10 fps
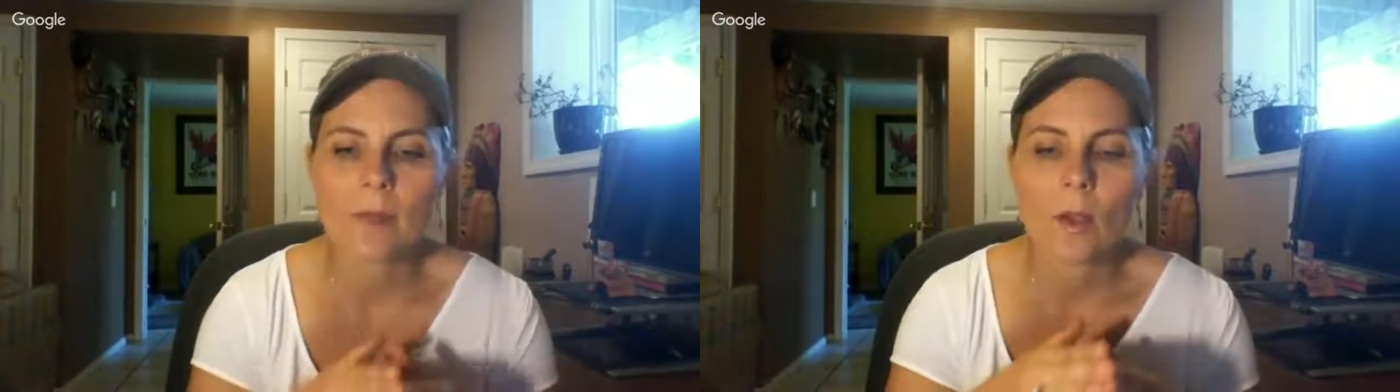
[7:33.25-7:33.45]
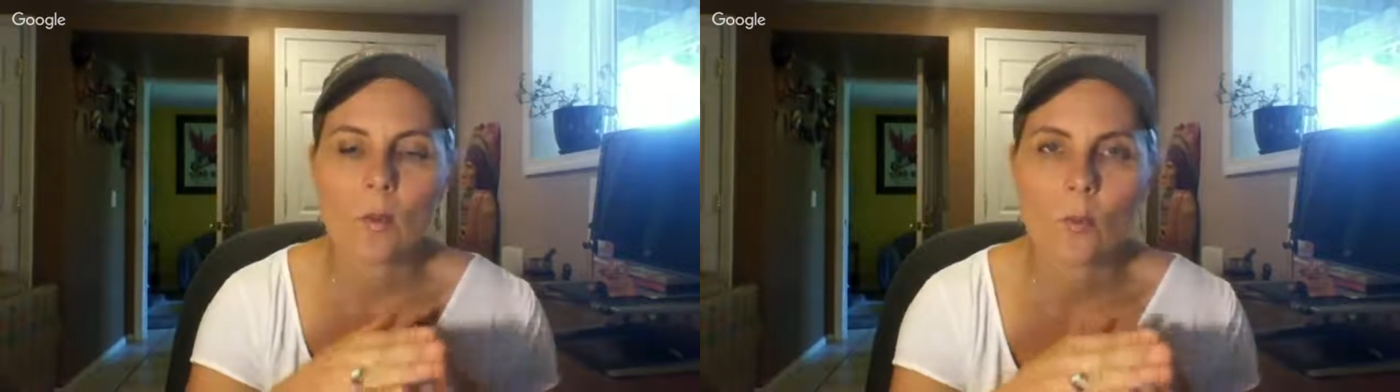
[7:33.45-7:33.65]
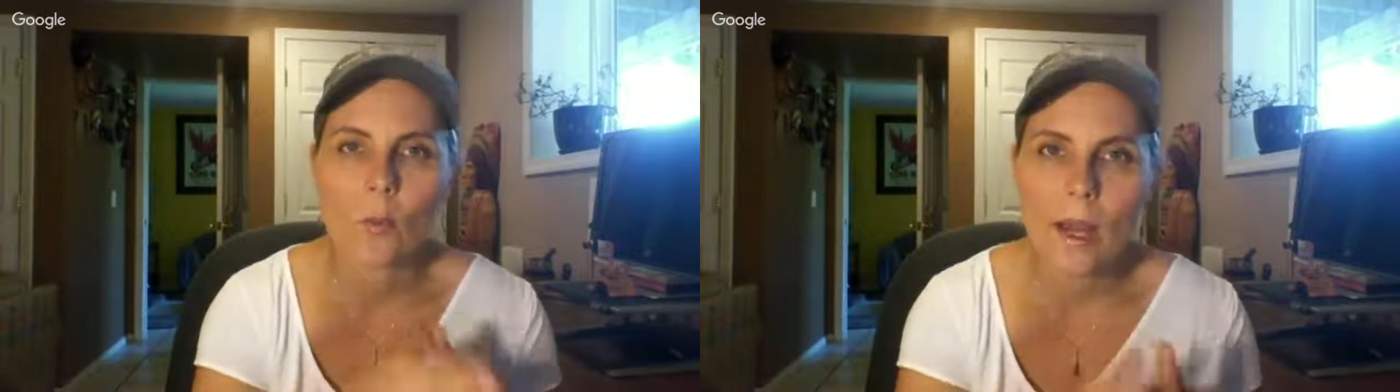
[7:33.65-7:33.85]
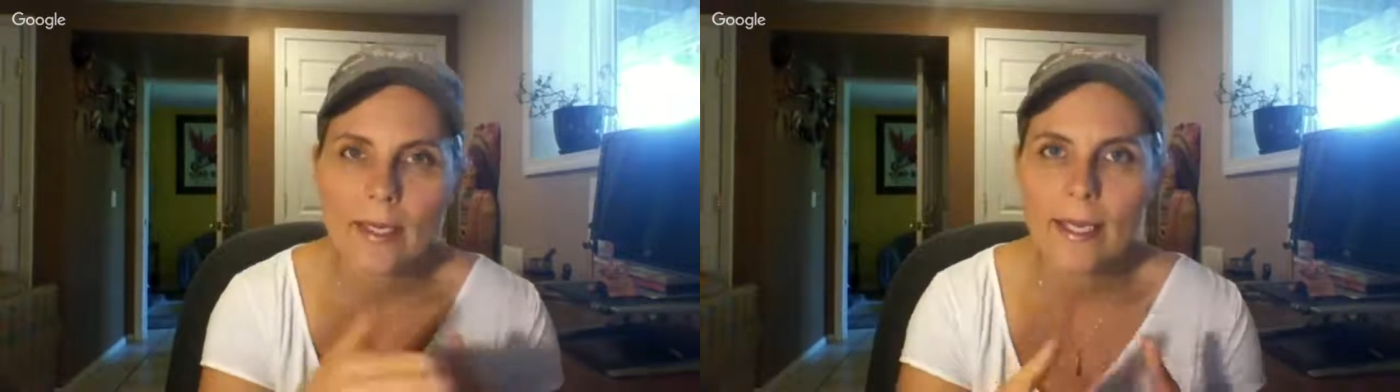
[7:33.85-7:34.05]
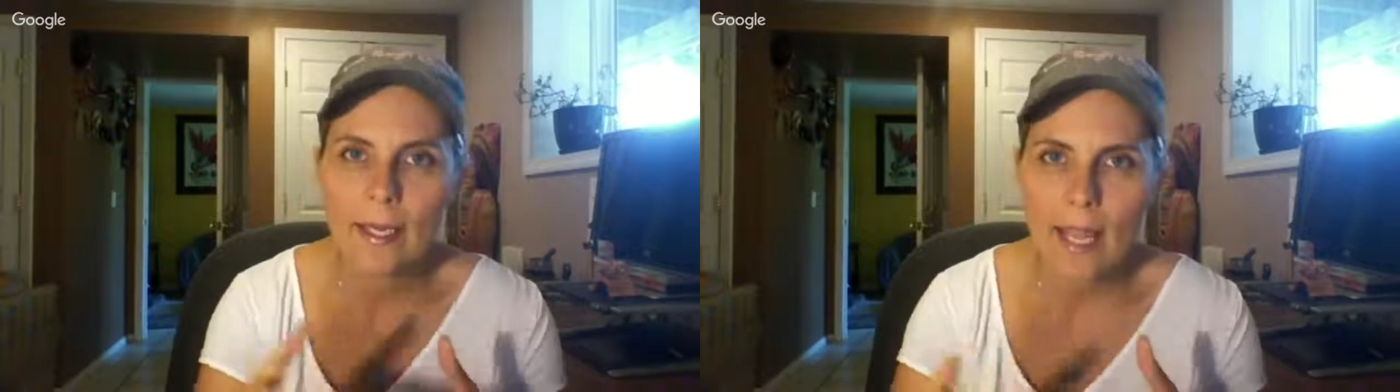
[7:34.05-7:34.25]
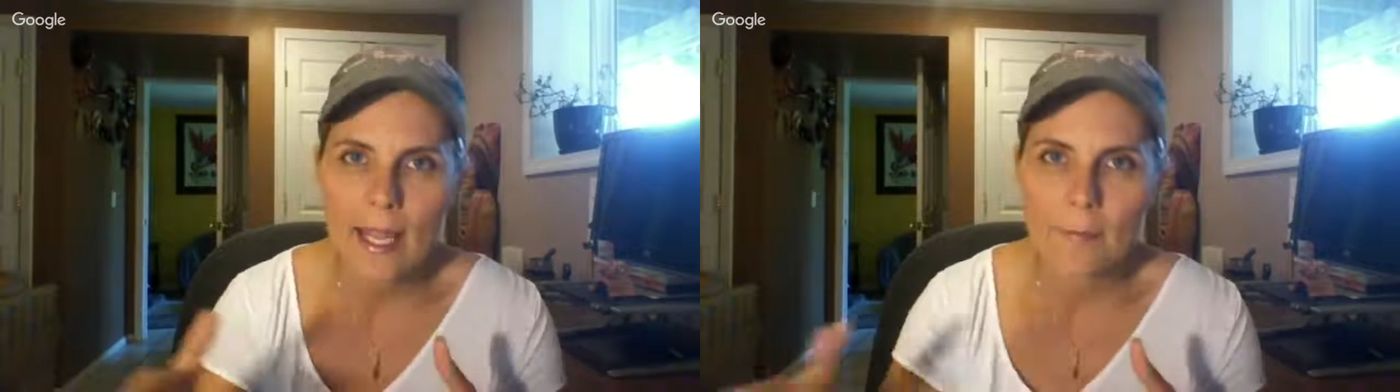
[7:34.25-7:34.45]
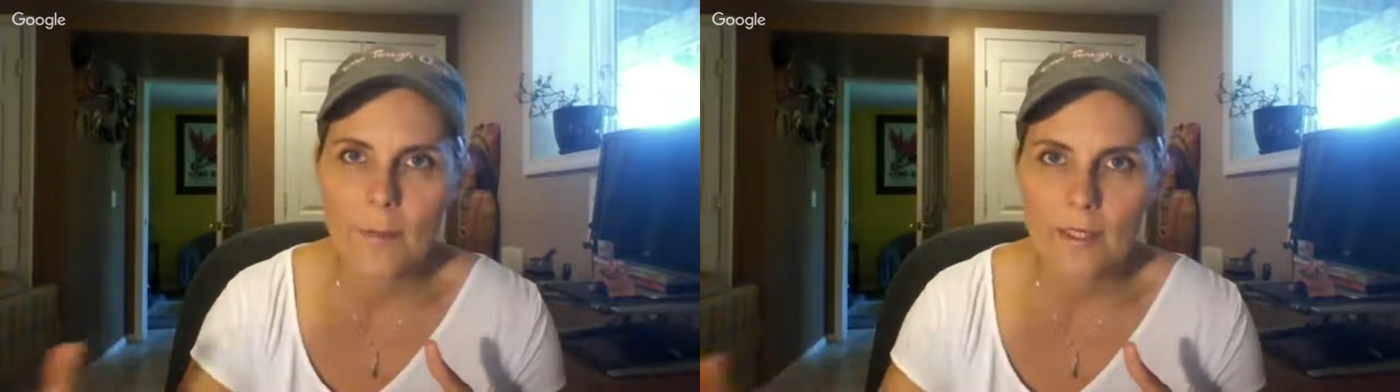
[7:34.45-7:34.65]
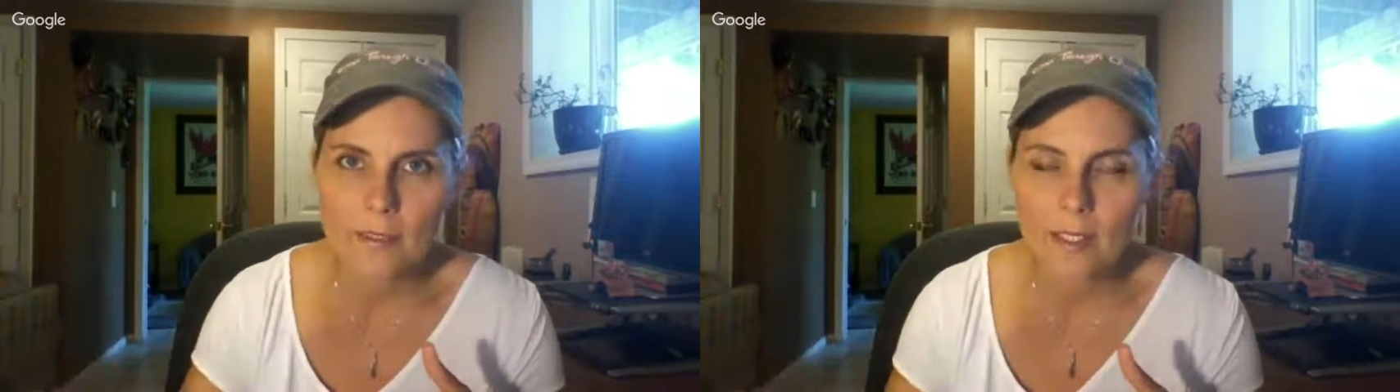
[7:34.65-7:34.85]
running a
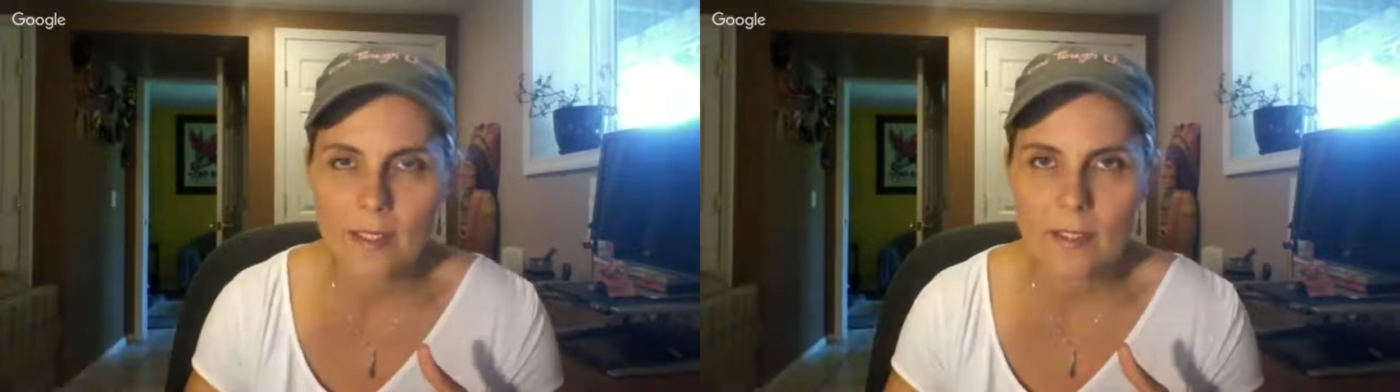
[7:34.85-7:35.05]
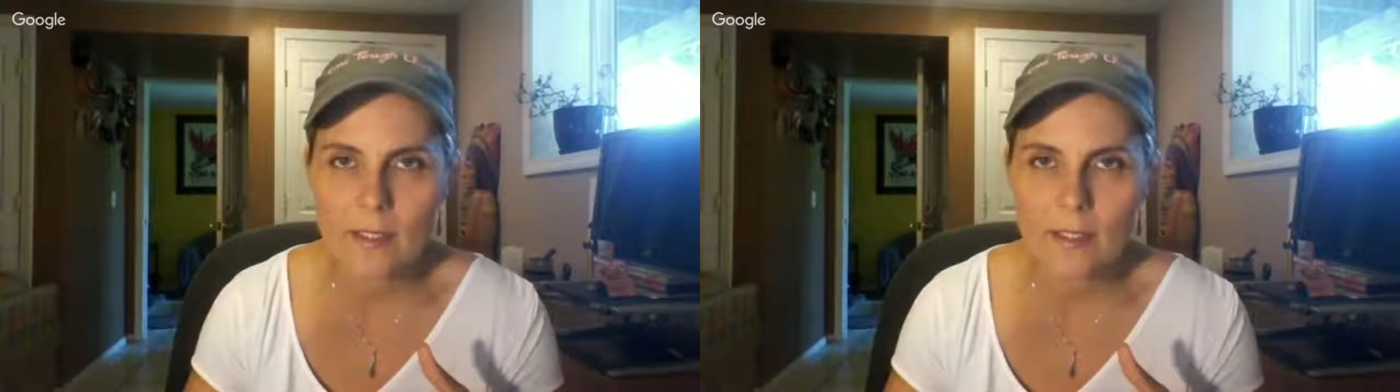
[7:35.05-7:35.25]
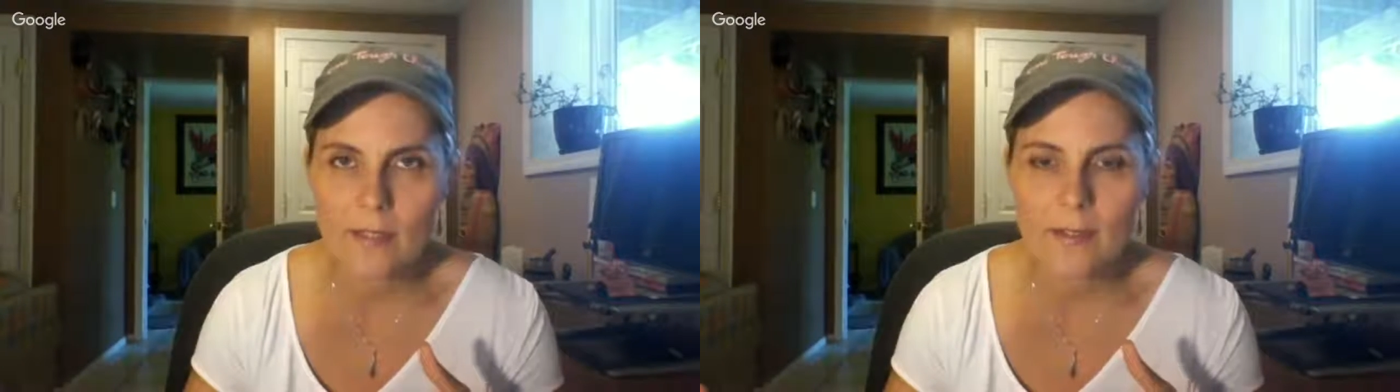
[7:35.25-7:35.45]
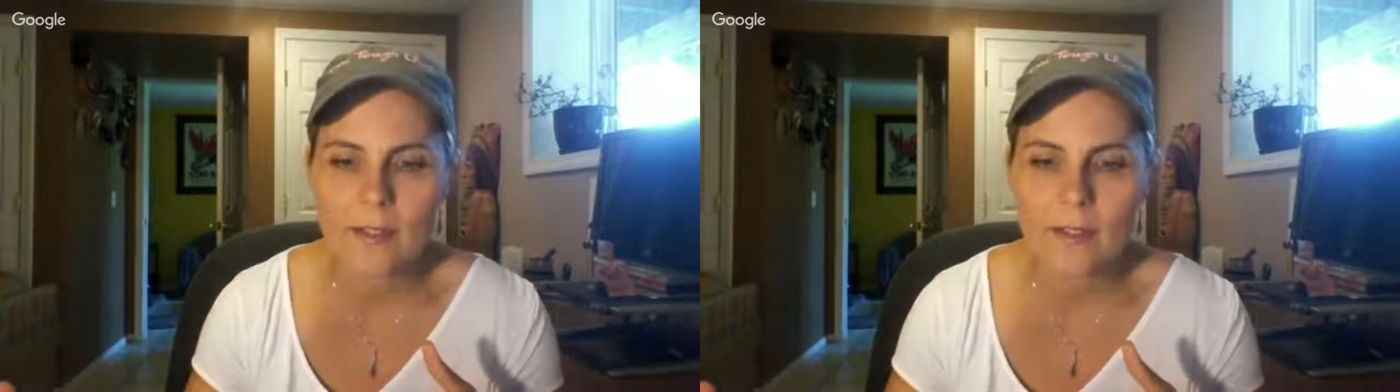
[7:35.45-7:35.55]
business